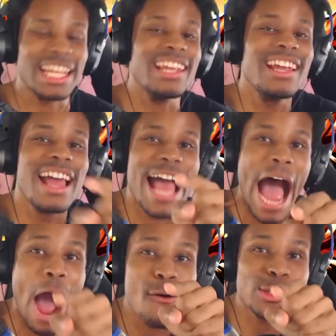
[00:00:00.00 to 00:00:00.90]
See,
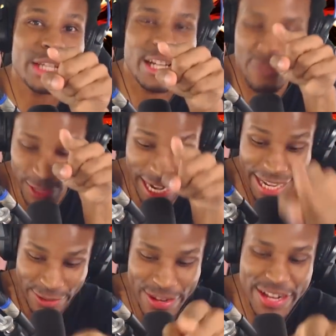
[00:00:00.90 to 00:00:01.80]
I was waiting for
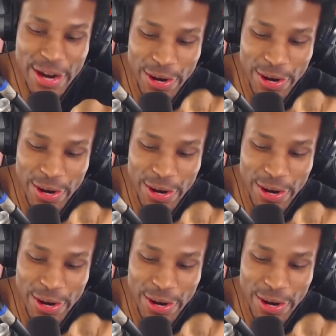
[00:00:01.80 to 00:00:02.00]
that green